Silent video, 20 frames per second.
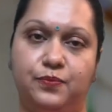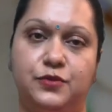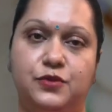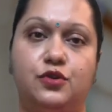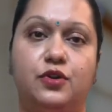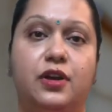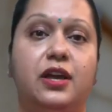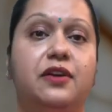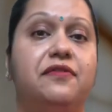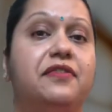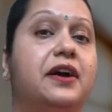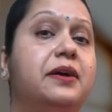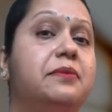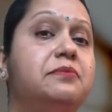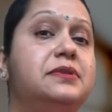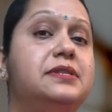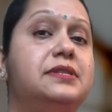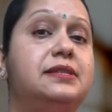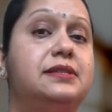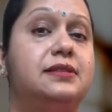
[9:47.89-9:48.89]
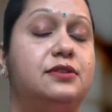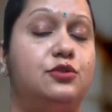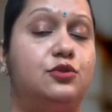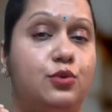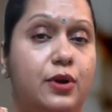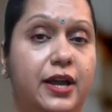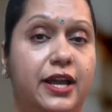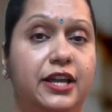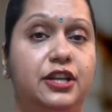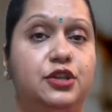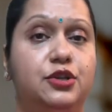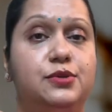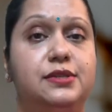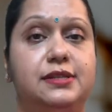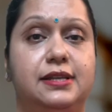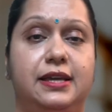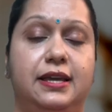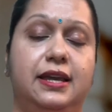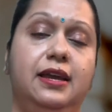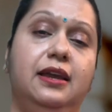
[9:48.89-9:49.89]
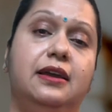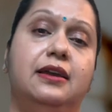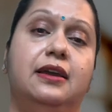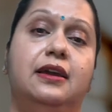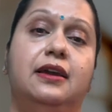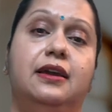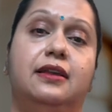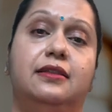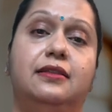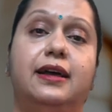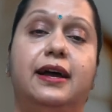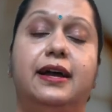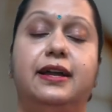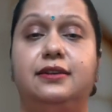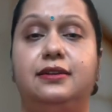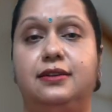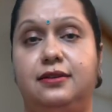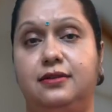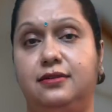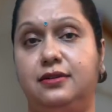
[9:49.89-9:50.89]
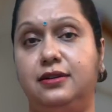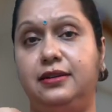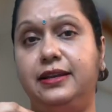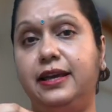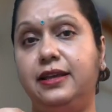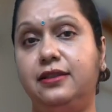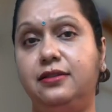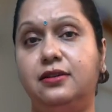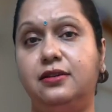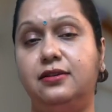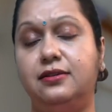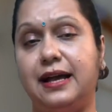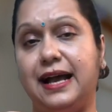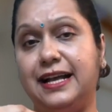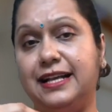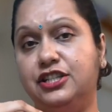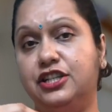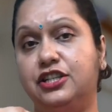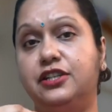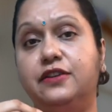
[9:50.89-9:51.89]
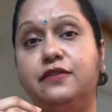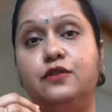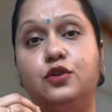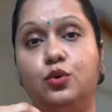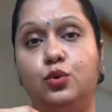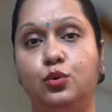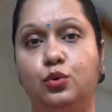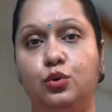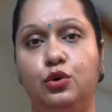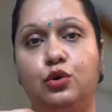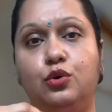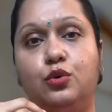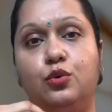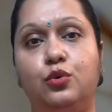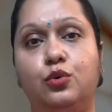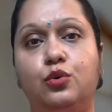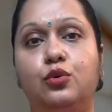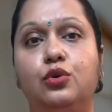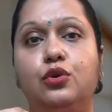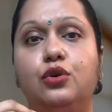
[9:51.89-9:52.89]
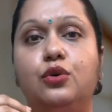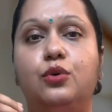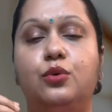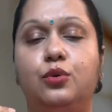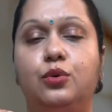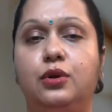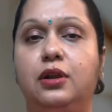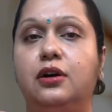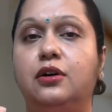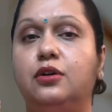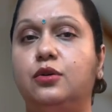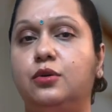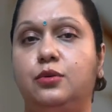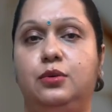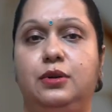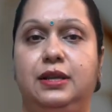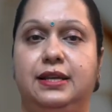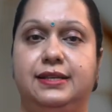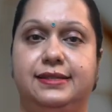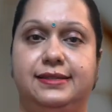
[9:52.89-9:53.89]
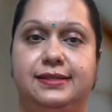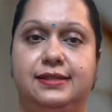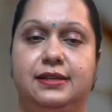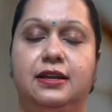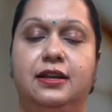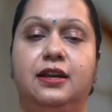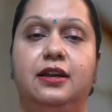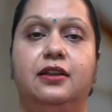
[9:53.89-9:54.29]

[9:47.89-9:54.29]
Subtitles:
So if I'm trying to say that take the adjective cool, cool, cooler, coolest.